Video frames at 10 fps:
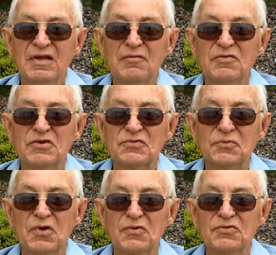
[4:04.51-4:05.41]
was just
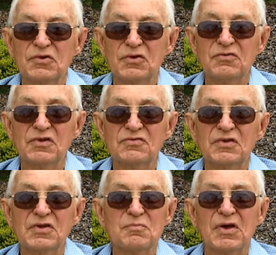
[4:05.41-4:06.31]
one of those dudes that just
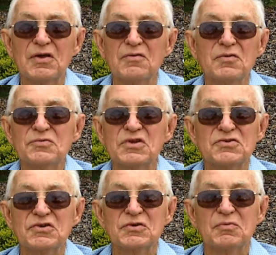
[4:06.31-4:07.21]
didn't pay no
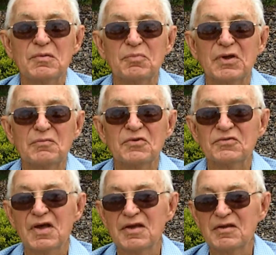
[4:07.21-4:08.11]
attention to what people were
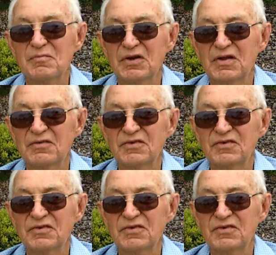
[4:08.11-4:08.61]
saying. But